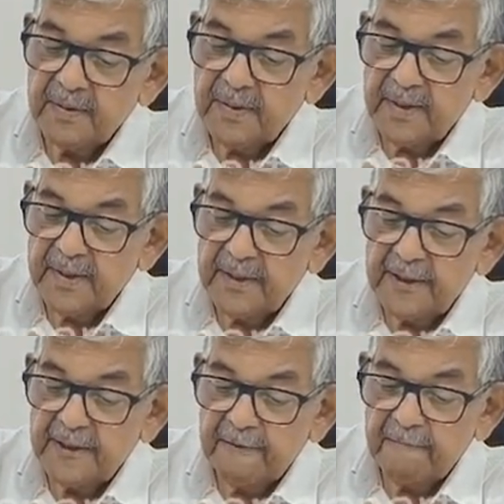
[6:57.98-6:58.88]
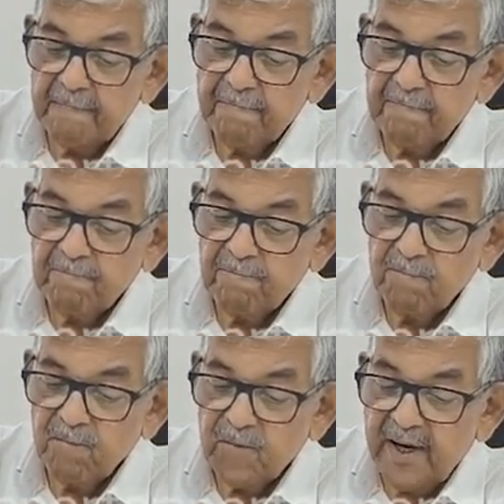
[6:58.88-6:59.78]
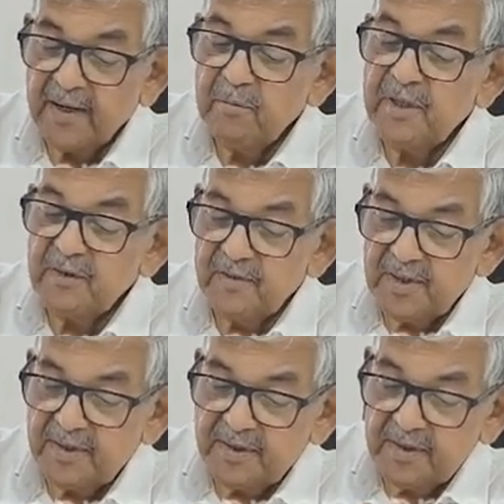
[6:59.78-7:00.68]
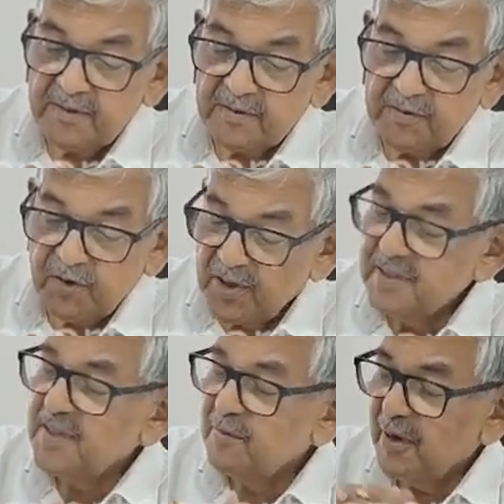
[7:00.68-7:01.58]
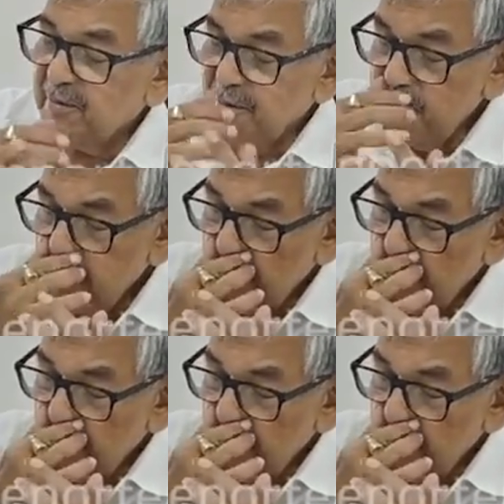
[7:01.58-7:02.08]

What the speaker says: Then we had a meeting with the Forest Department